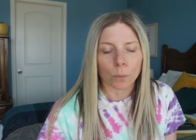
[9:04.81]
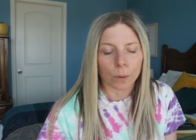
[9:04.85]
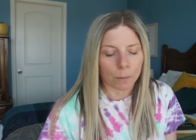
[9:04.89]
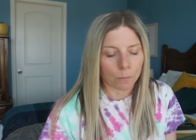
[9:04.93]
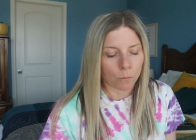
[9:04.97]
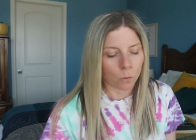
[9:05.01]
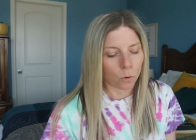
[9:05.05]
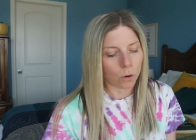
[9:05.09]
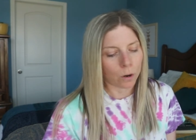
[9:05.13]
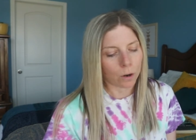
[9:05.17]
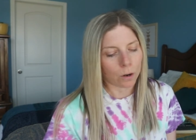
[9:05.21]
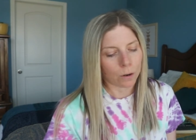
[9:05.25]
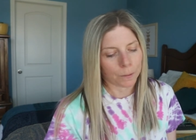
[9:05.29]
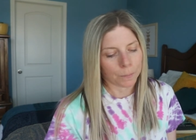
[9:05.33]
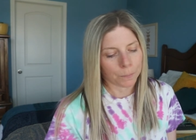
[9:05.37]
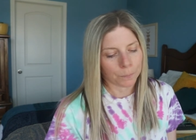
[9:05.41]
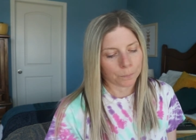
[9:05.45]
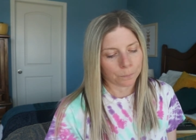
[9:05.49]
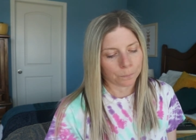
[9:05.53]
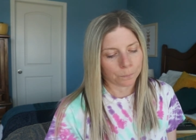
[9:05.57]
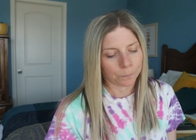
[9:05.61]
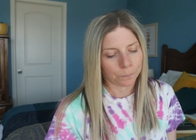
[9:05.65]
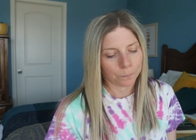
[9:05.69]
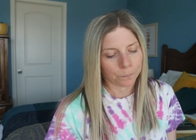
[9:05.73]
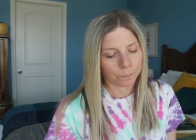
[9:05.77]
bit more
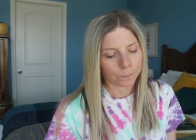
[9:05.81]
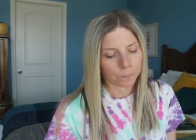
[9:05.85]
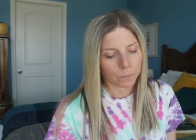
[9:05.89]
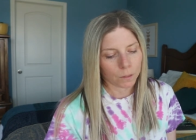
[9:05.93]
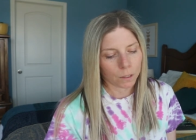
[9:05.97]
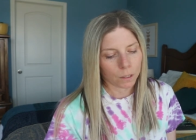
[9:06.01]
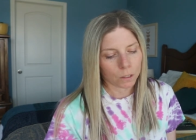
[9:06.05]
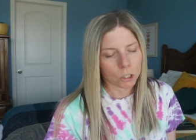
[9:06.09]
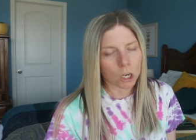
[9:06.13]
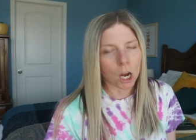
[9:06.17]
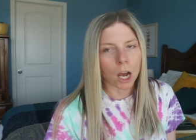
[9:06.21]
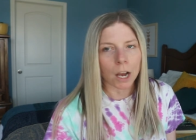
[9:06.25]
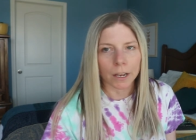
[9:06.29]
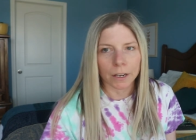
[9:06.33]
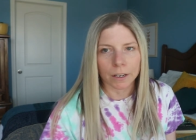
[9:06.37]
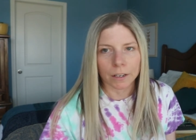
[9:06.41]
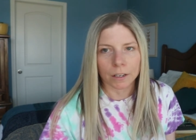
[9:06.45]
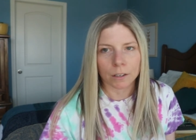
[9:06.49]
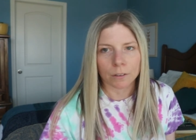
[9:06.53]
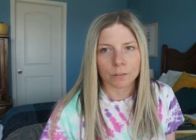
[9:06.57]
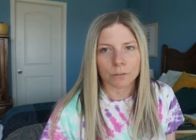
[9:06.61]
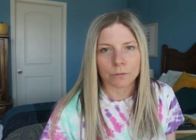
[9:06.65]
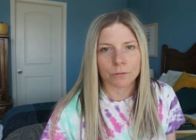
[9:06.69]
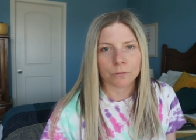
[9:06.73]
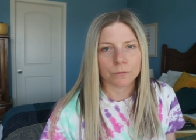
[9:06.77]

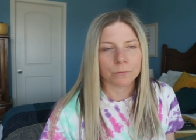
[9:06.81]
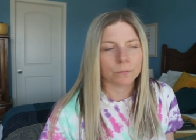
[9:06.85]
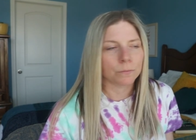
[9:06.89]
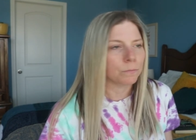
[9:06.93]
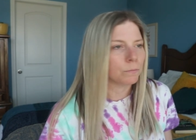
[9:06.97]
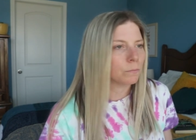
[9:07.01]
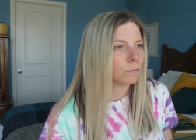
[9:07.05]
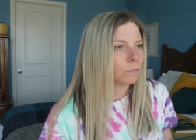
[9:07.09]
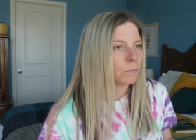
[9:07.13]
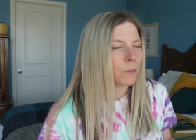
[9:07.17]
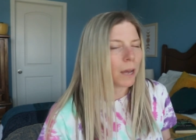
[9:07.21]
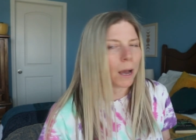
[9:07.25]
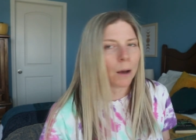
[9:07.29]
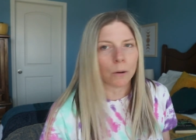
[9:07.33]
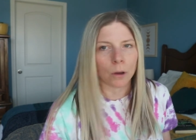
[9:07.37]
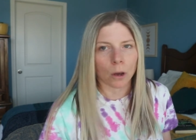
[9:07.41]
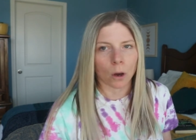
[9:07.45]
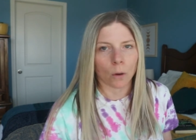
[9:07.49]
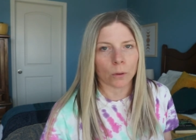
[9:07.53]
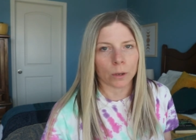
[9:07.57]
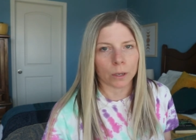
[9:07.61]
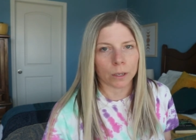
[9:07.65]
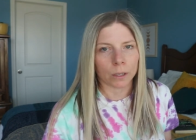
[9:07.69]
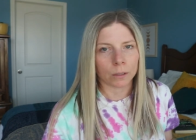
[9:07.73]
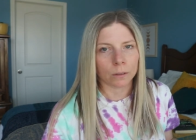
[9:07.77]
talkative,
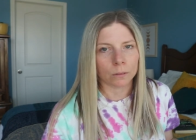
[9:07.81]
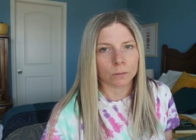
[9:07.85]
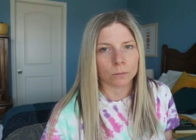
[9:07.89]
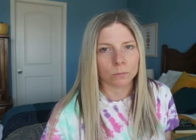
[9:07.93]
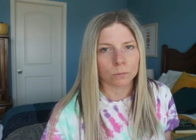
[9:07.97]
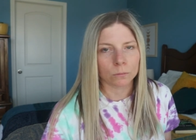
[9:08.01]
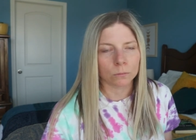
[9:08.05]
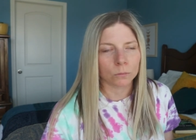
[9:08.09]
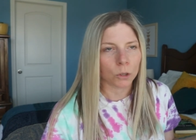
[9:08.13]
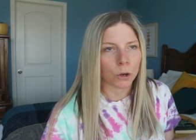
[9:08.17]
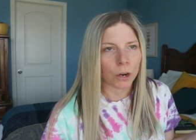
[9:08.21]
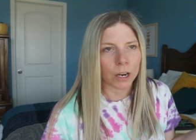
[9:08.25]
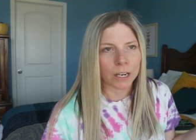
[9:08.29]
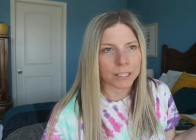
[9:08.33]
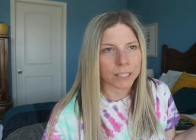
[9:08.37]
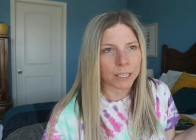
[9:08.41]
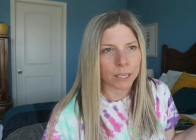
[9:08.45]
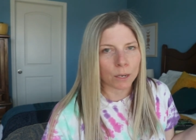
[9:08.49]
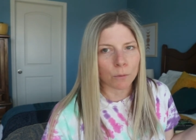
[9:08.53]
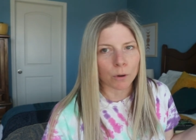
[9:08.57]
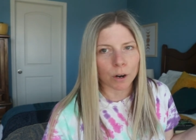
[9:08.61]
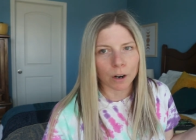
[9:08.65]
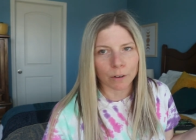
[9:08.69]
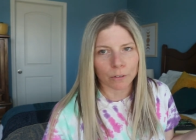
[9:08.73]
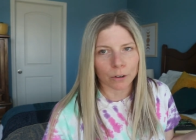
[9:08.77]
outgoing,
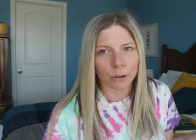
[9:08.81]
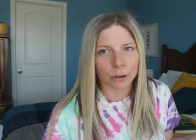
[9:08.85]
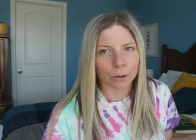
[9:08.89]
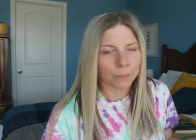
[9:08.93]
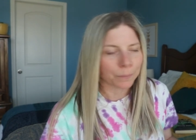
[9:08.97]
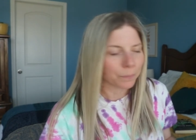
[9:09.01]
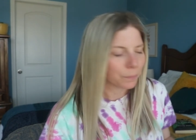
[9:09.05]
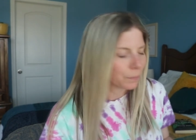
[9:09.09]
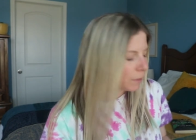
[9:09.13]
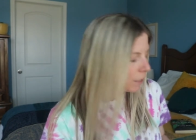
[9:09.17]
crazy, whatever.